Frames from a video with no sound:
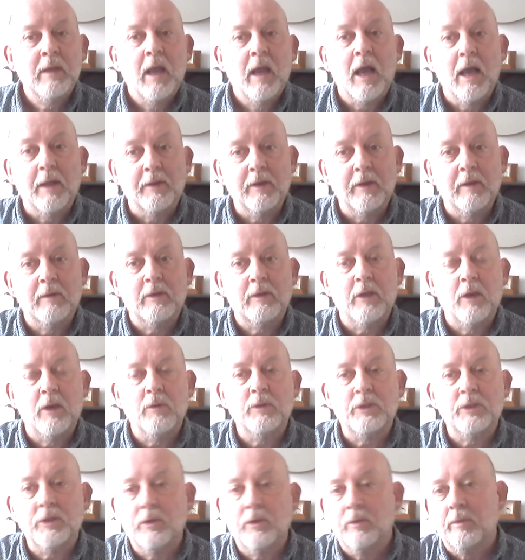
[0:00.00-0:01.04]
and go
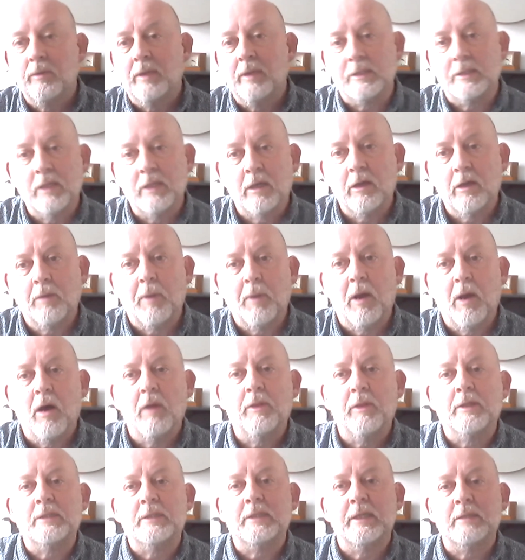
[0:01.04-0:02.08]
to, there's a little bar
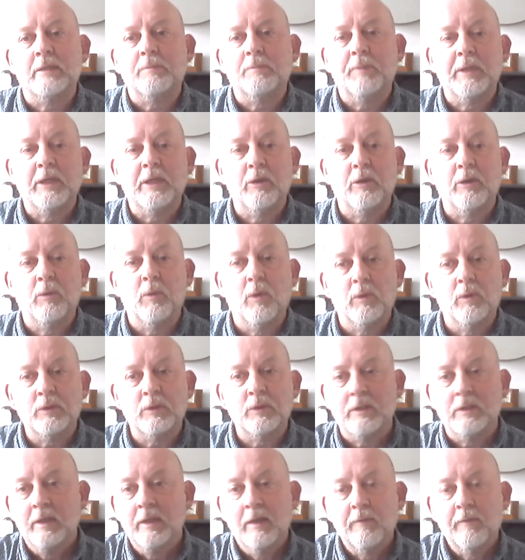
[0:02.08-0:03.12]
that says PQ
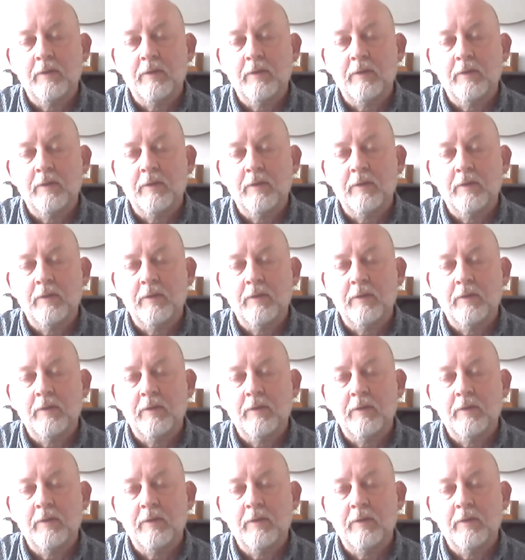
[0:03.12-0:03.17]
Awards.